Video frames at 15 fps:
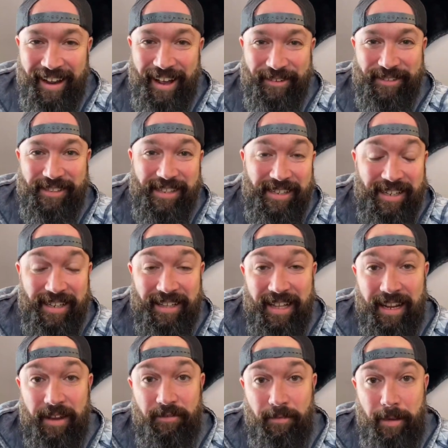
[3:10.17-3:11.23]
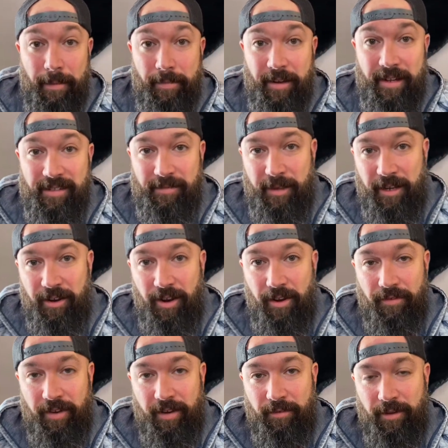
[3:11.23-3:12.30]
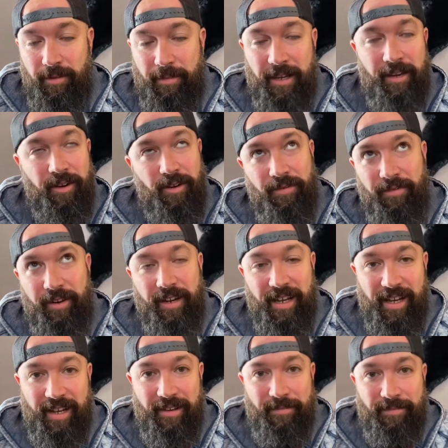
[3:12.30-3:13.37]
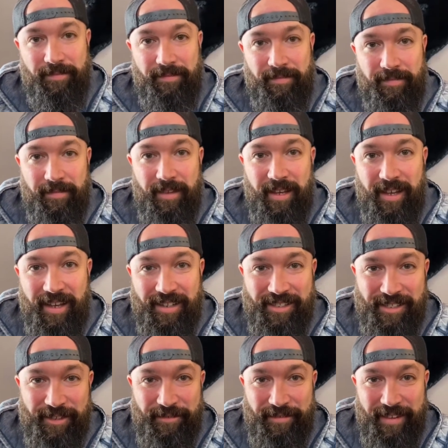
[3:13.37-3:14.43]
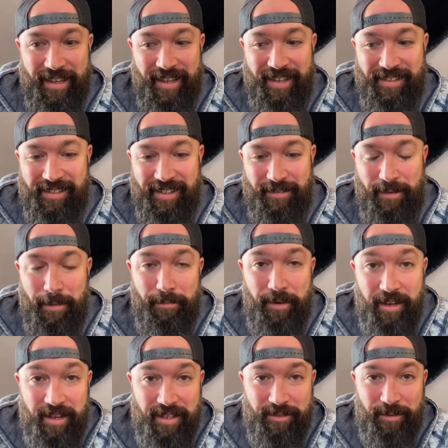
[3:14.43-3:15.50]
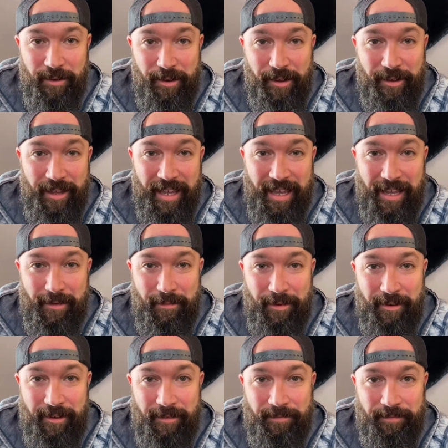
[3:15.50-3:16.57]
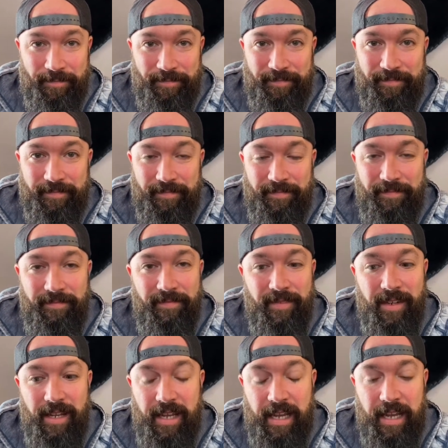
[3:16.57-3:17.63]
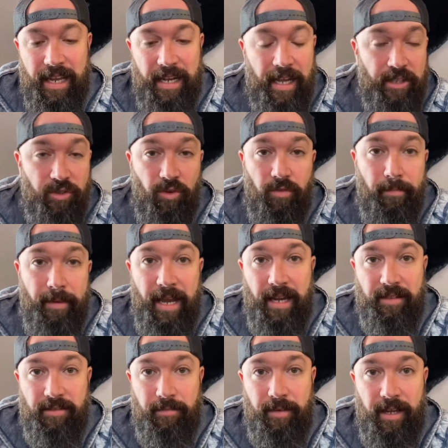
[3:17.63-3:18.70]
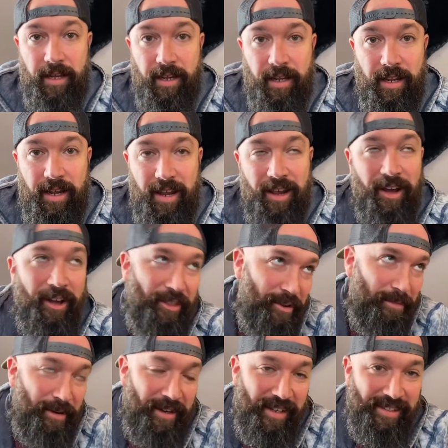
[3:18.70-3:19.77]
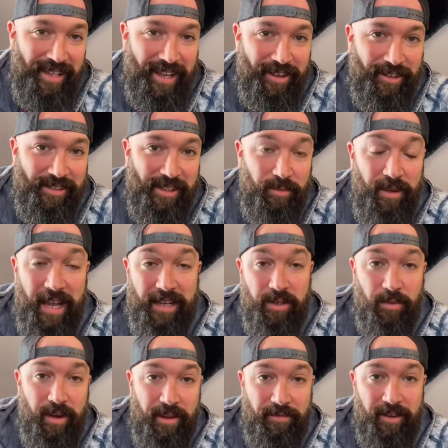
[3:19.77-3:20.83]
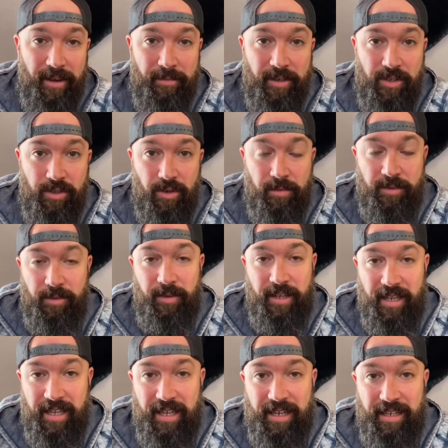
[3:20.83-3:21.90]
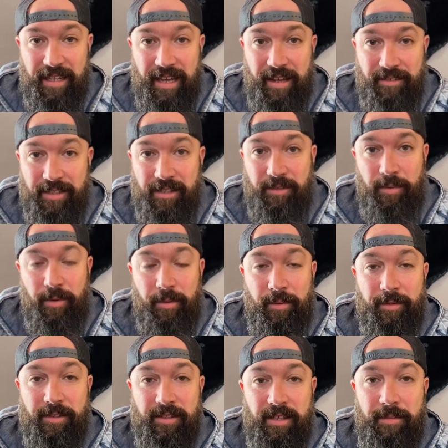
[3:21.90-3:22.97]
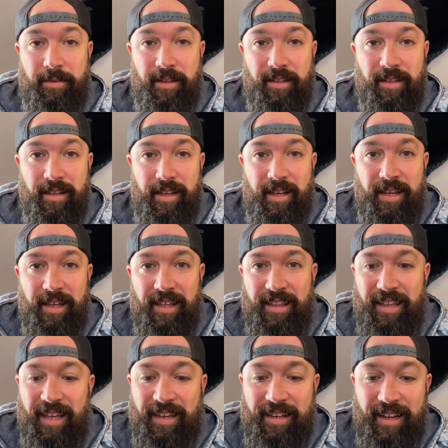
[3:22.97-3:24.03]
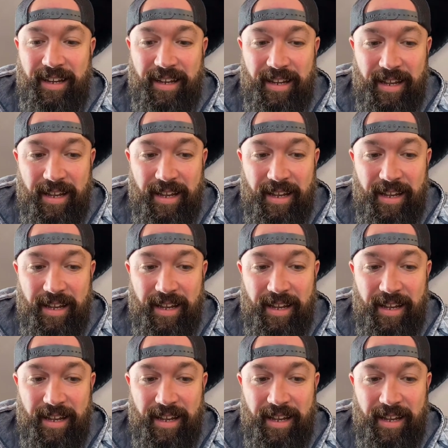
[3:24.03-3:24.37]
I was DDing that night for my buddies and my girlfriend. Well, my girlfriend got shit-faced and my buddies were all hammered, and I drove him back to my other buddy's house, and we had to wait for him to show up so we could get in the house. That's where we were sleeping that night.